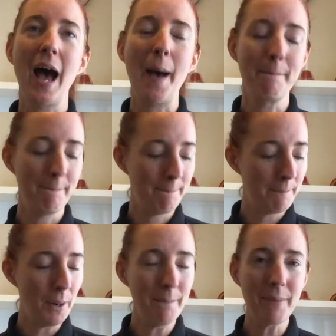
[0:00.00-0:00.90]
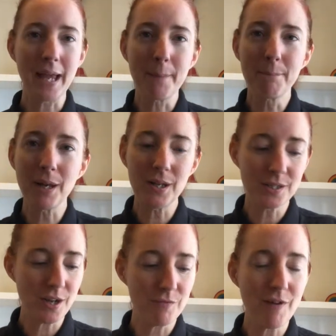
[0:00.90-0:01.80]
and pumping blood
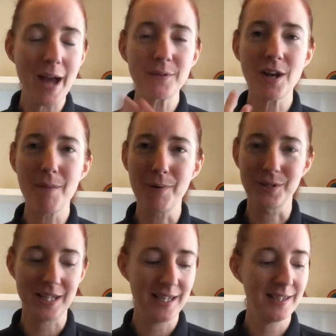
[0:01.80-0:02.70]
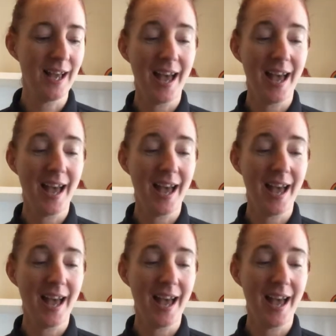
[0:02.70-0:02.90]
around our bodies,